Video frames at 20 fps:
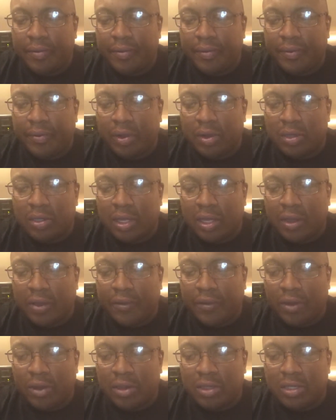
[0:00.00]
First things
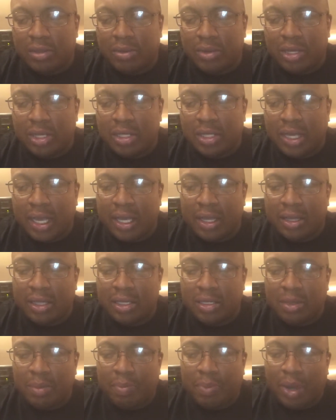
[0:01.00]
first, I'm going to take
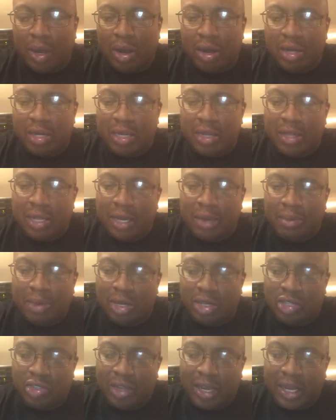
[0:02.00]
this apart, and then I'm
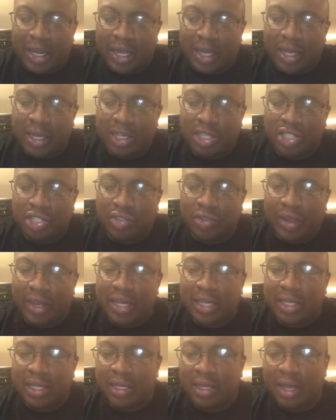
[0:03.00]
going to try to
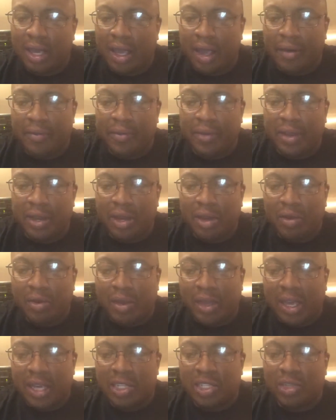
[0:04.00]
illustrate every
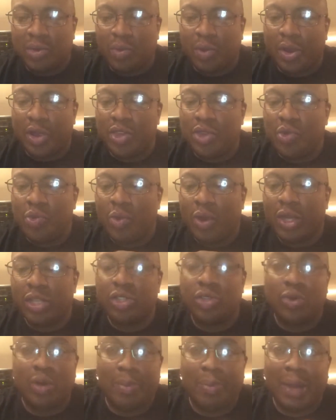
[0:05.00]
location where you
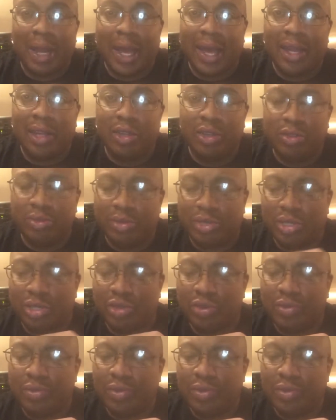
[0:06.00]
want to apply lube to